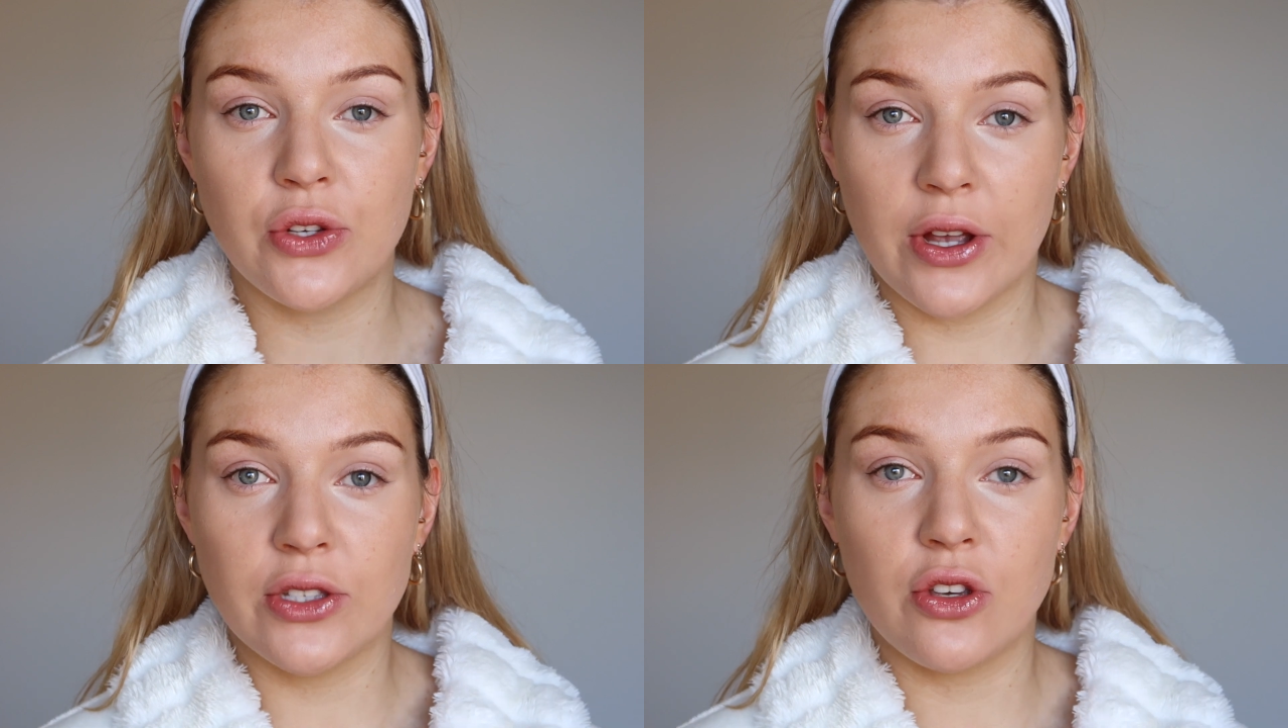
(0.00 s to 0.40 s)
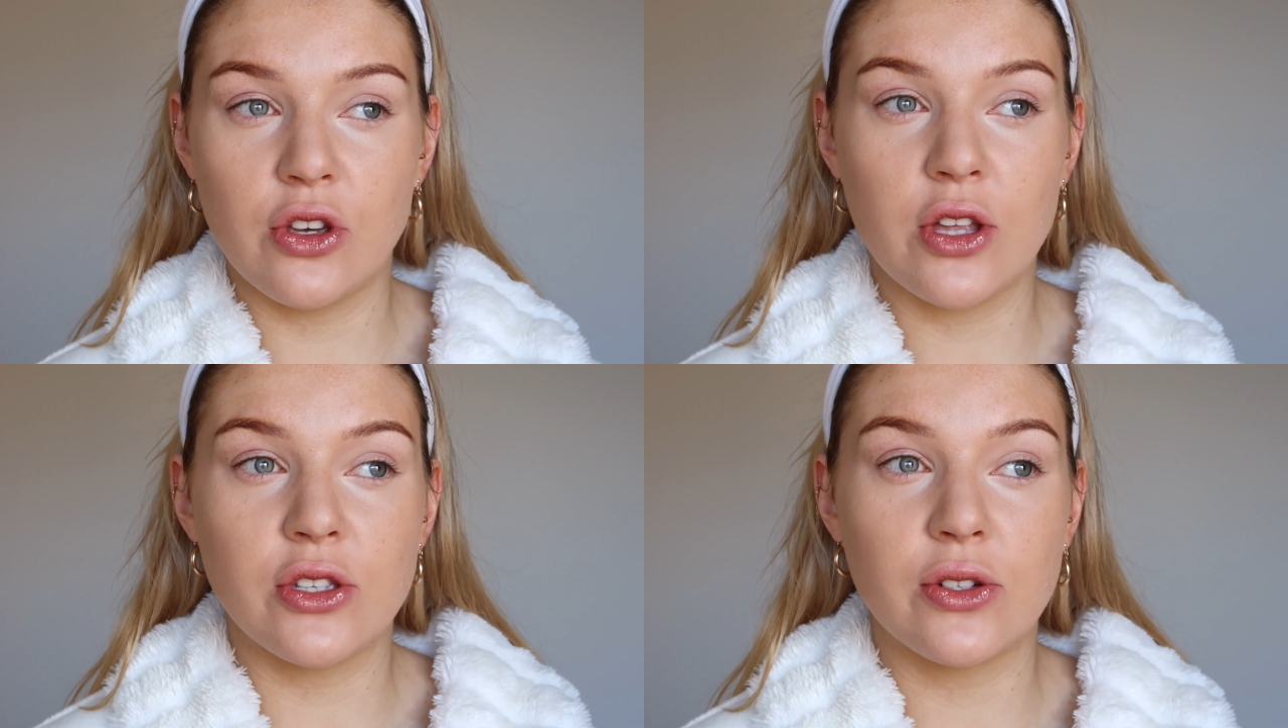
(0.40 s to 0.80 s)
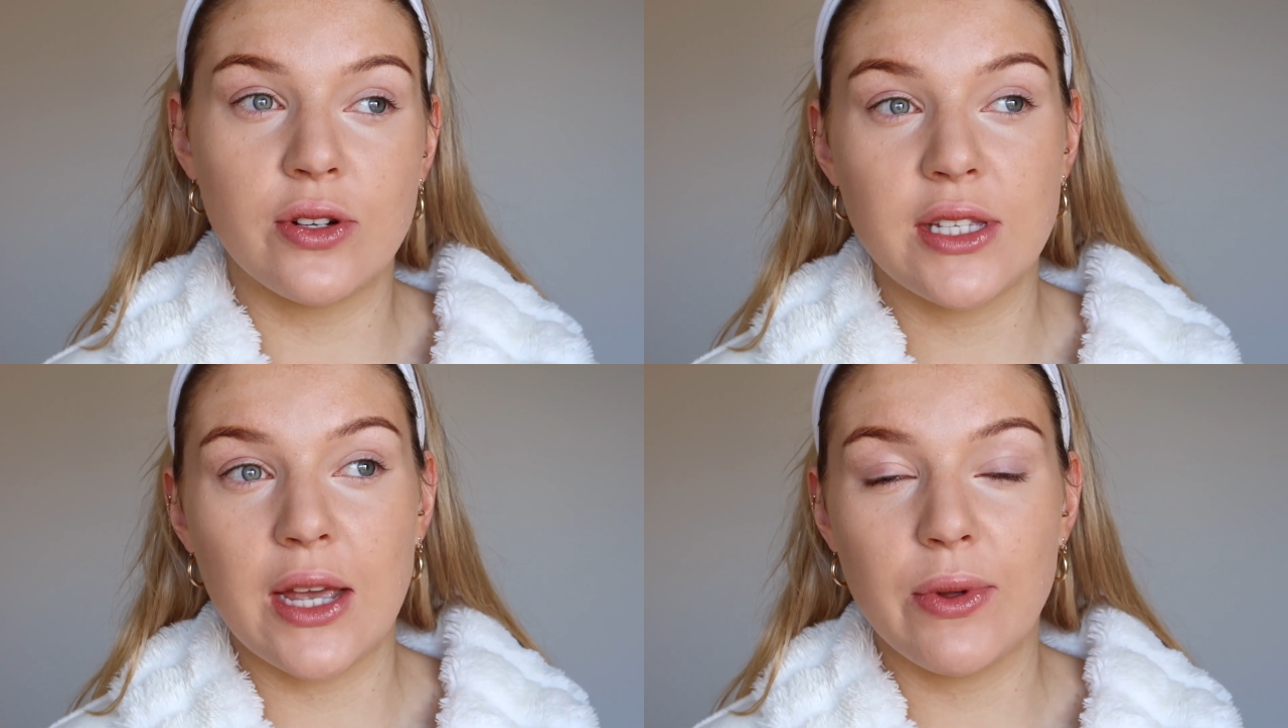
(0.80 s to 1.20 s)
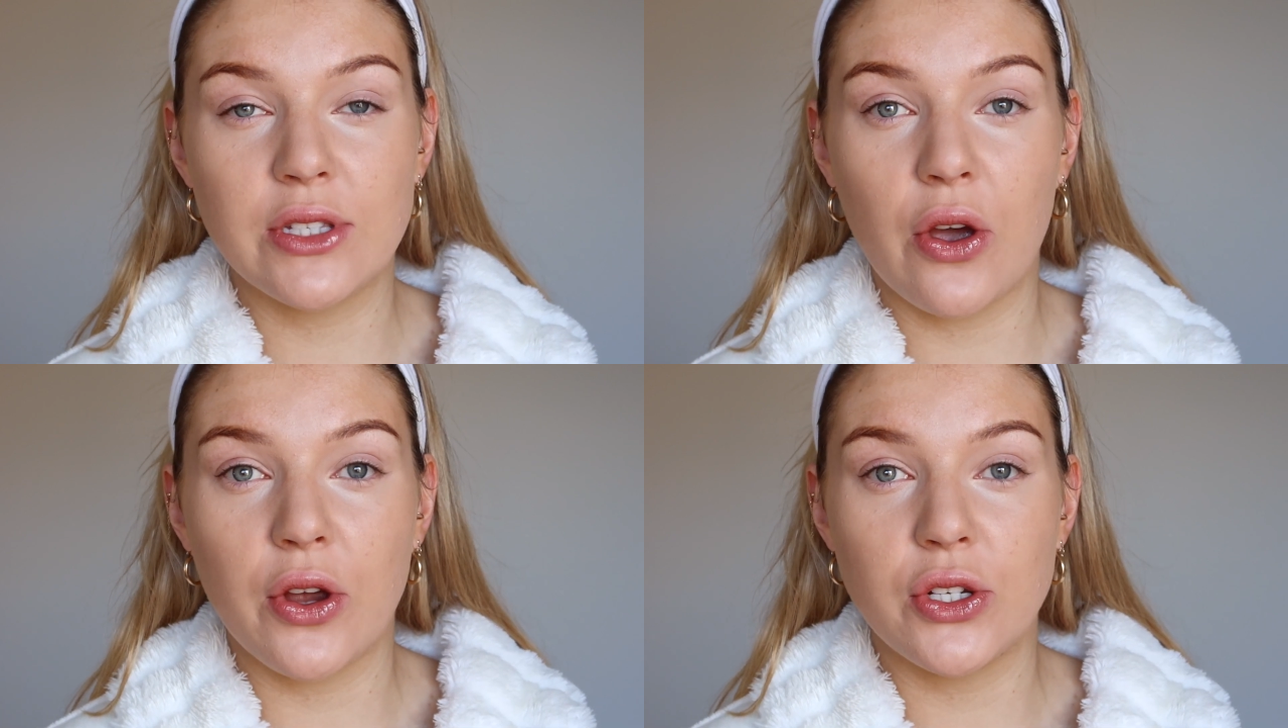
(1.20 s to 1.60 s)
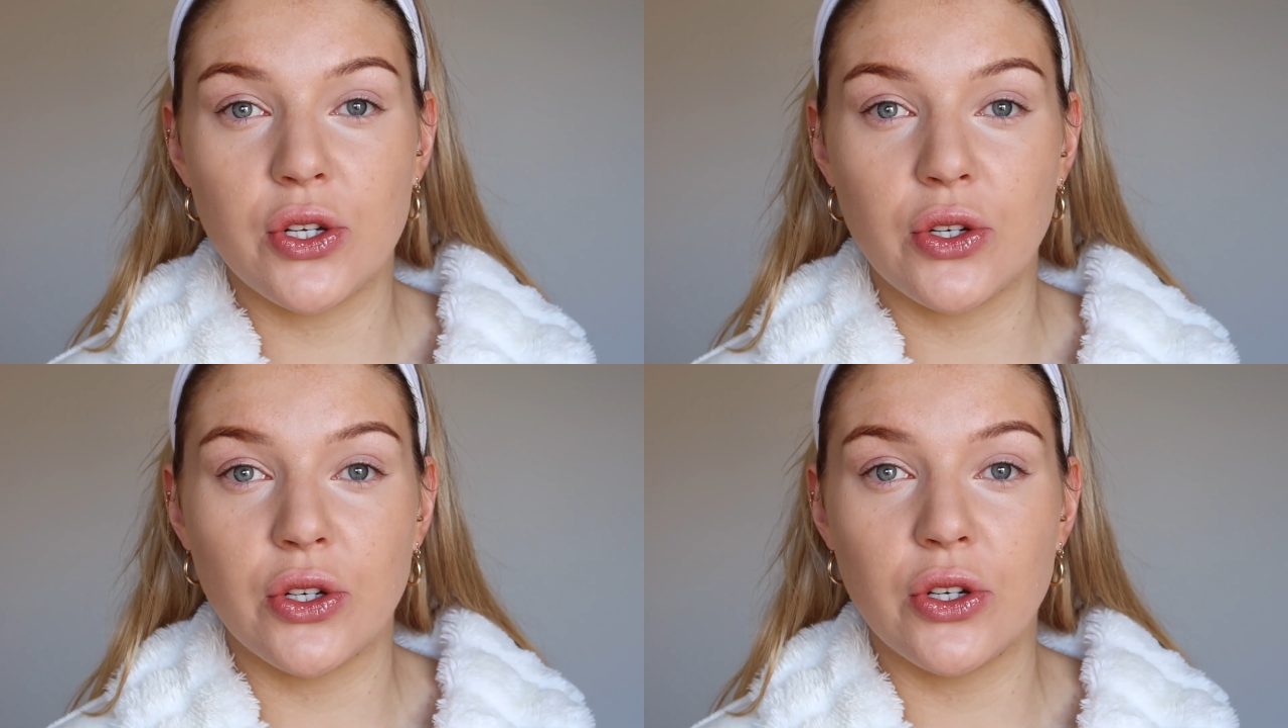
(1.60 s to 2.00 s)
screen so you can sort of see what's going
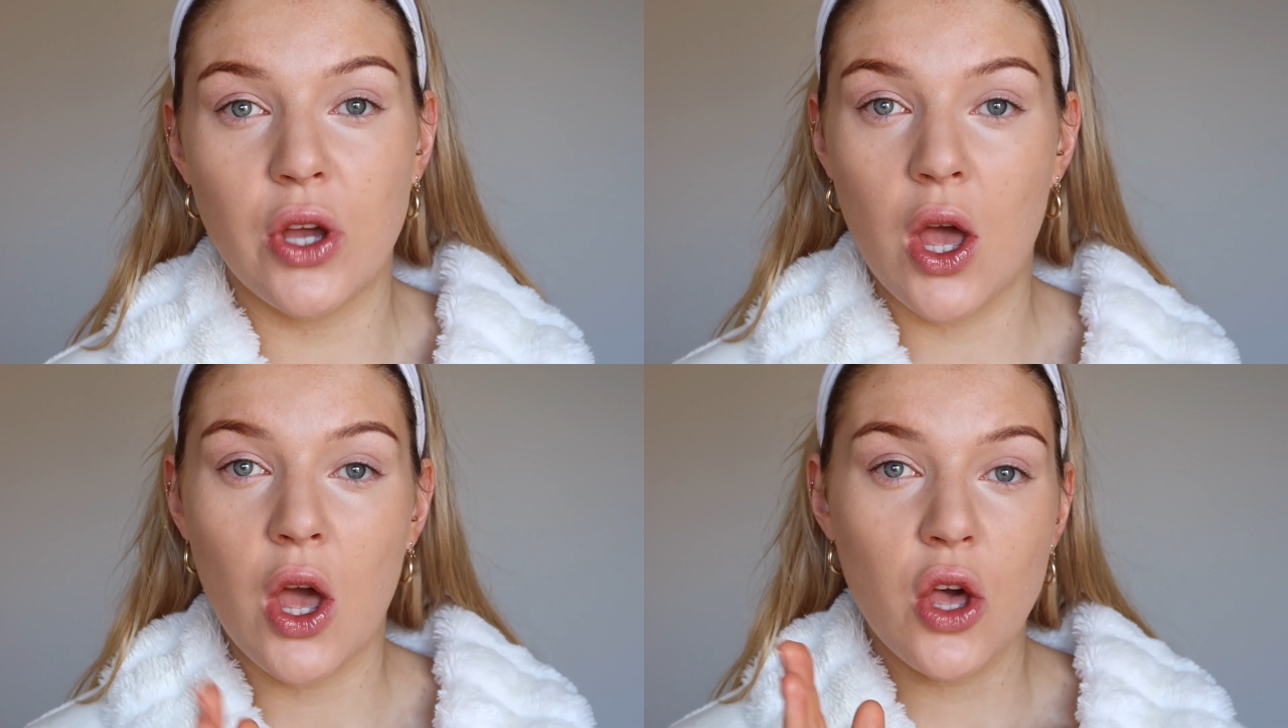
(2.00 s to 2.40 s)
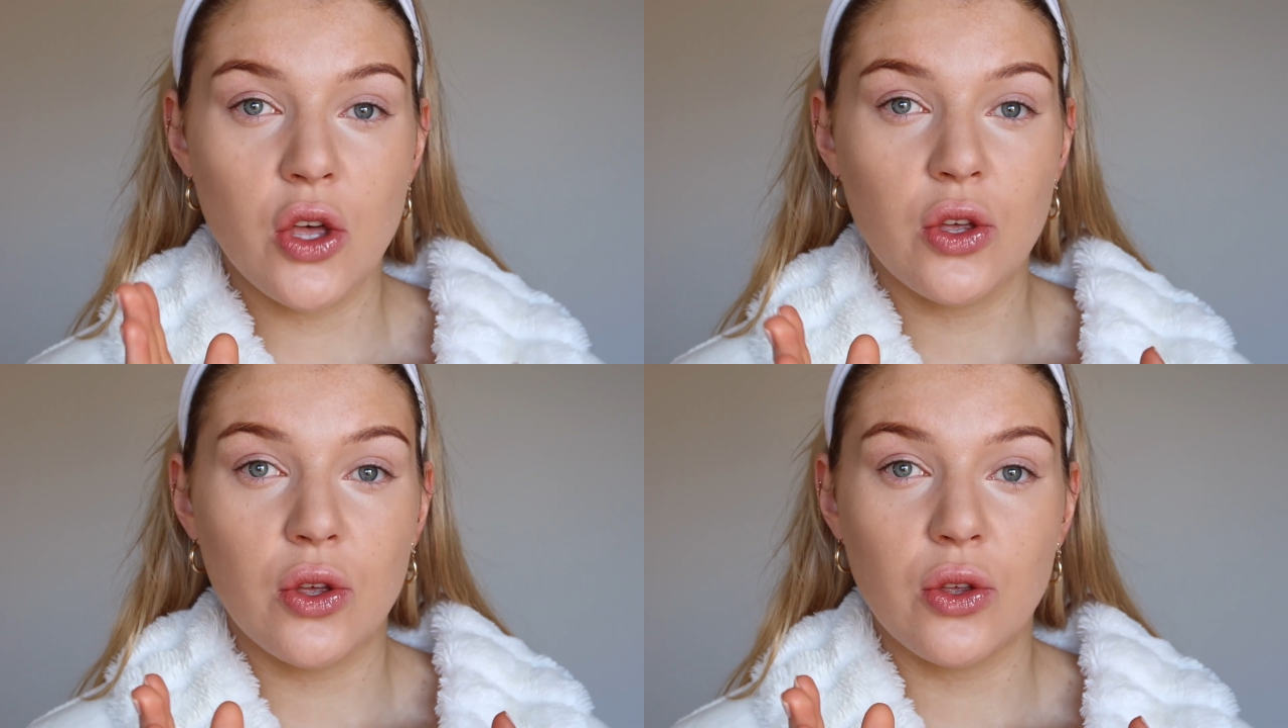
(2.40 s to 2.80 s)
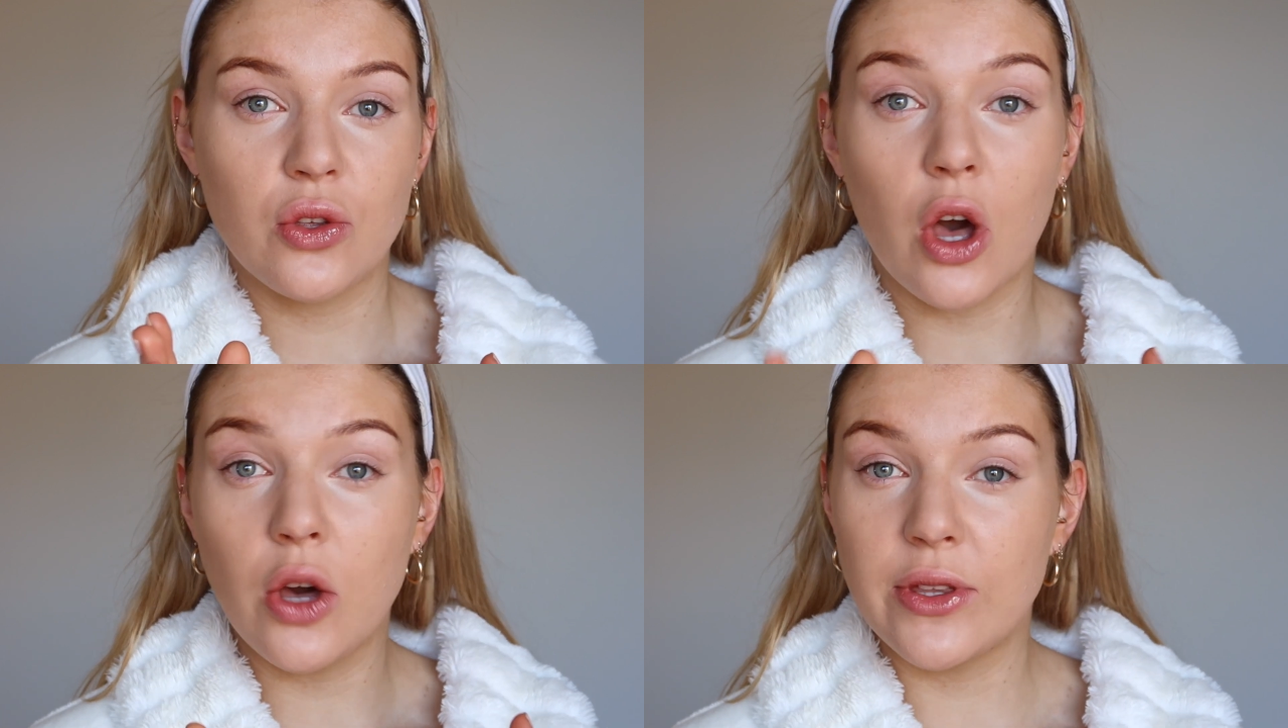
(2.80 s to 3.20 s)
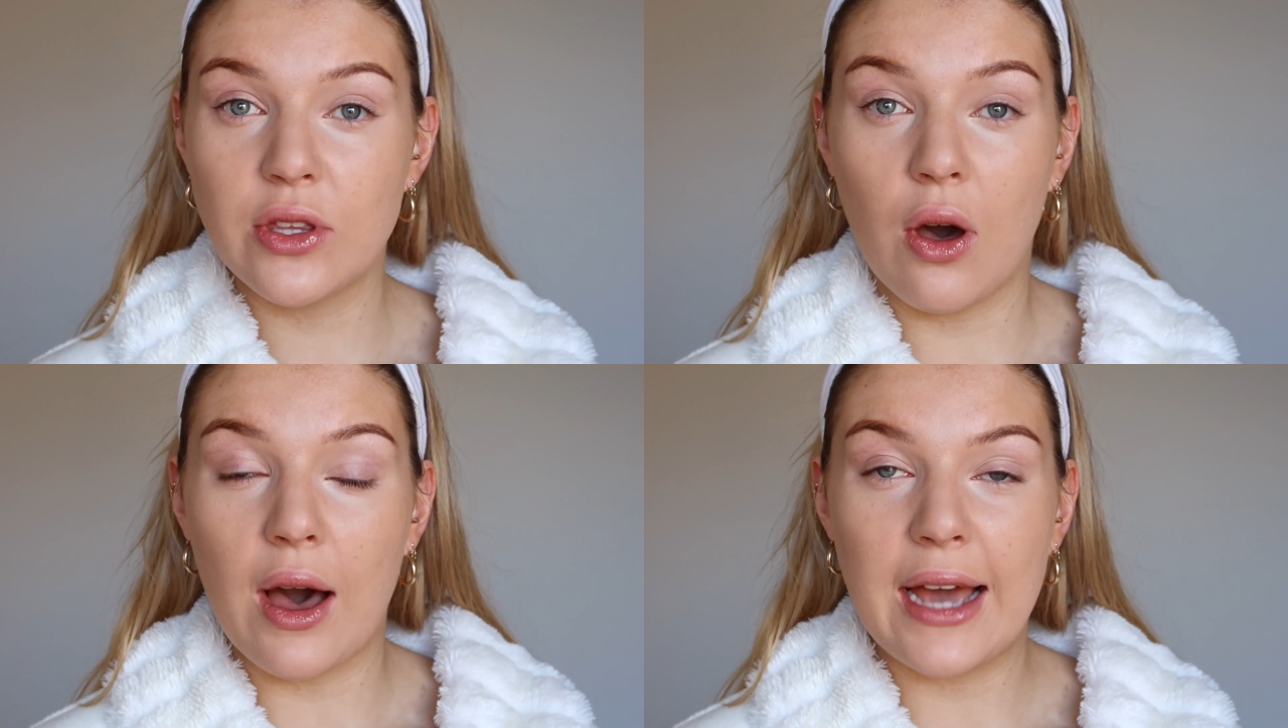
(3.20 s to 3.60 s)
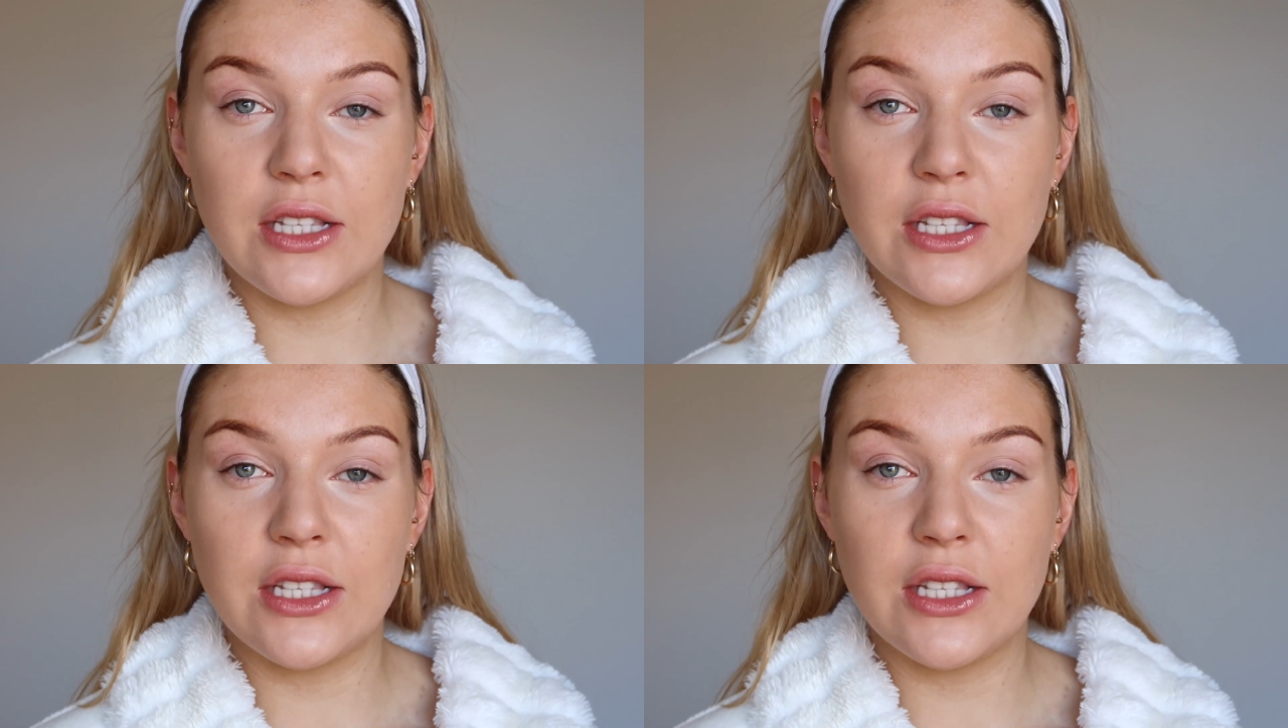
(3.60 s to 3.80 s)
to go with your eyes.